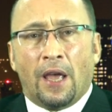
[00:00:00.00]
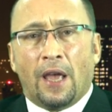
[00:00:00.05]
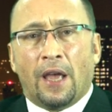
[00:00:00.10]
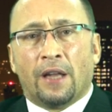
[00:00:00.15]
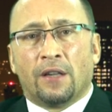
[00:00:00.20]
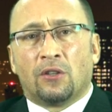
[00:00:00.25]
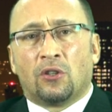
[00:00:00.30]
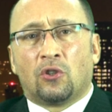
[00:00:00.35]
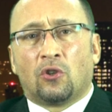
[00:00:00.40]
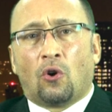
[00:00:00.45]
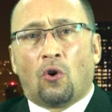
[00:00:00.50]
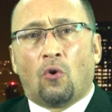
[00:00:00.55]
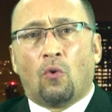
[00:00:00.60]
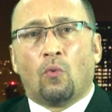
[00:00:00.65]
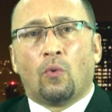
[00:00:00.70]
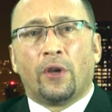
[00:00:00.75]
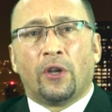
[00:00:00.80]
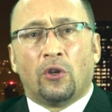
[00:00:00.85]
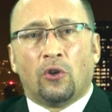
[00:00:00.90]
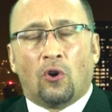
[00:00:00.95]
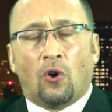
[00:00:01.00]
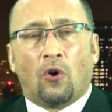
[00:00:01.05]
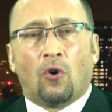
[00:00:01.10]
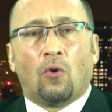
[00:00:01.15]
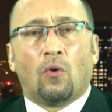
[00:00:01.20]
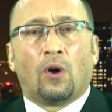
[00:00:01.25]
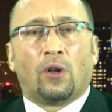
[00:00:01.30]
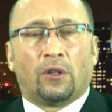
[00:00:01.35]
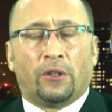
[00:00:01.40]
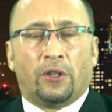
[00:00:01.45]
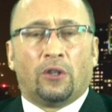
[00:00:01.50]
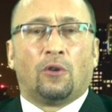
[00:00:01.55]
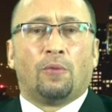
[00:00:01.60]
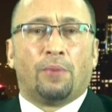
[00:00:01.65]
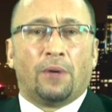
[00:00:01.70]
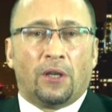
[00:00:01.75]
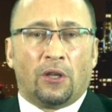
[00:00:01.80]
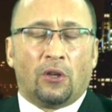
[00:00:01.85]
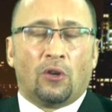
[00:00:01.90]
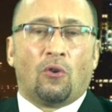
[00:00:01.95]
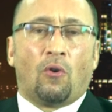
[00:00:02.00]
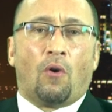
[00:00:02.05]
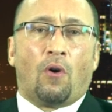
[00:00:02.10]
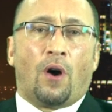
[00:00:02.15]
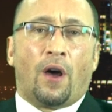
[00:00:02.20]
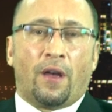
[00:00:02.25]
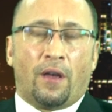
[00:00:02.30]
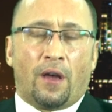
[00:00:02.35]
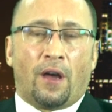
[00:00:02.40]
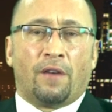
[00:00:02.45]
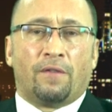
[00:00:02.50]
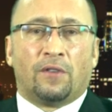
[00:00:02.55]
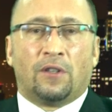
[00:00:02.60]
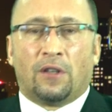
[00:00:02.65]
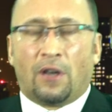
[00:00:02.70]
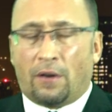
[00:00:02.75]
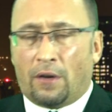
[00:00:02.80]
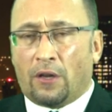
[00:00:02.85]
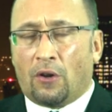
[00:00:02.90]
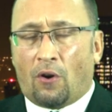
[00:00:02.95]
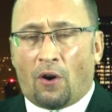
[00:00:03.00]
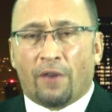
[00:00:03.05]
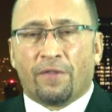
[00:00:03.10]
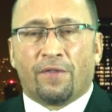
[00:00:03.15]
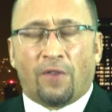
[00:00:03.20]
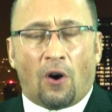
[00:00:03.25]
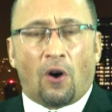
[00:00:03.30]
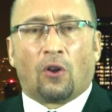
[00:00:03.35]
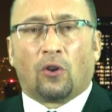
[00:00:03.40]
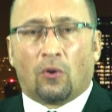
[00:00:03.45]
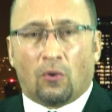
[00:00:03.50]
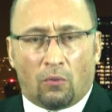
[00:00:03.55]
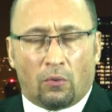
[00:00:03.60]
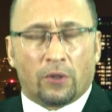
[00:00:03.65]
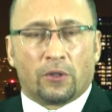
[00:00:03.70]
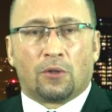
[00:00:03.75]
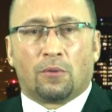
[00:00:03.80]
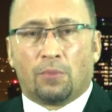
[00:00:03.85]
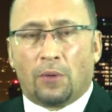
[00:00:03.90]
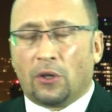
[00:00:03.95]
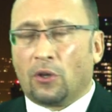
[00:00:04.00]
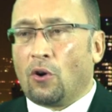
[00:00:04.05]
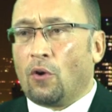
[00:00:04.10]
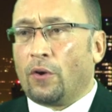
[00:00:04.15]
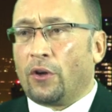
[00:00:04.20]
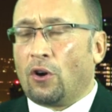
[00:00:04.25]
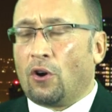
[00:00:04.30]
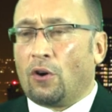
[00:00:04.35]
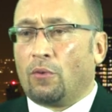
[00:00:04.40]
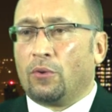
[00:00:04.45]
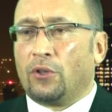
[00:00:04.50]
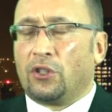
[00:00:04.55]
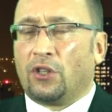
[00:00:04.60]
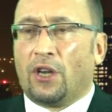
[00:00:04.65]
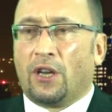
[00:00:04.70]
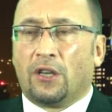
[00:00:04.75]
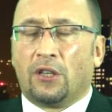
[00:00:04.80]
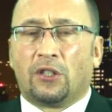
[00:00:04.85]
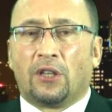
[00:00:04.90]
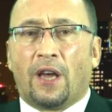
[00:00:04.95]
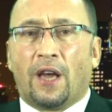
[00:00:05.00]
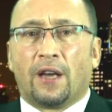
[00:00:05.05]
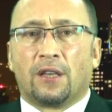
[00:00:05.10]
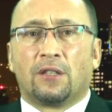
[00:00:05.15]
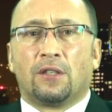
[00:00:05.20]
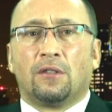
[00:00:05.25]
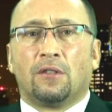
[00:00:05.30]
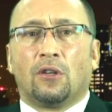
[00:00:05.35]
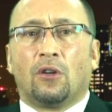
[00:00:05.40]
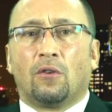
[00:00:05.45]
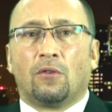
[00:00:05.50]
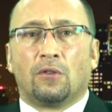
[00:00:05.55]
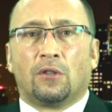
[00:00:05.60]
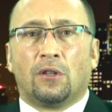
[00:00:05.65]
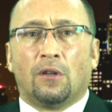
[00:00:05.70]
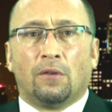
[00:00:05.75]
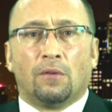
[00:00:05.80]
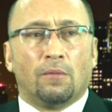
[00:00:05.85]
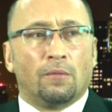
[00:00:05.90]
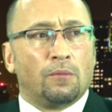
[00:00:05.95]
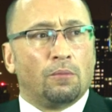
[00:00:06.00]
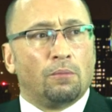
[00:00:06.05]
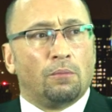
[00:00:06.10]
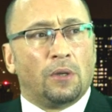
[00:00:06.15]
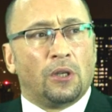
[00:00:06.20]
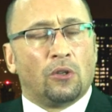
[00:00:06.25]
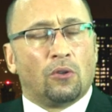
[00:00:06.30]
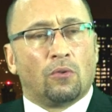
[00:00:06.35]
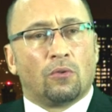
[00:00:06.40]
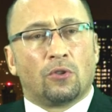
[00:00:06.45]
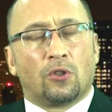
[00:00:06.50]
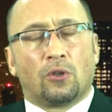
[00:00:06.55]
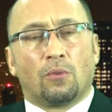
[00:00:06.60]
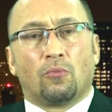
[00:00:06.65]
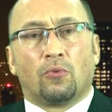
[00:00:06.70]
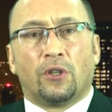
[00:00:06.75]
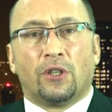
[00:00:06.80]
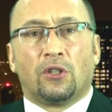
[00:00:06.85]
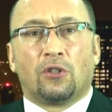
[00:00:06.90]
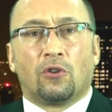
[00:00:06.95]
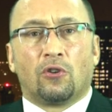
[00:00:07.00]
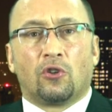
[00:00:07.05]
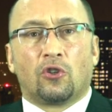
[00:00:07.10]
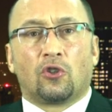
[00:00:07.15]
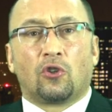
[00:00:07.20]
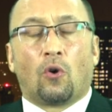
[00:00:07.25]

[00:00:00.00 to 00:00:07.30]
And so we know a little bit, you know, I follow what's been going on with Janet Jackson, you know, been doing some research.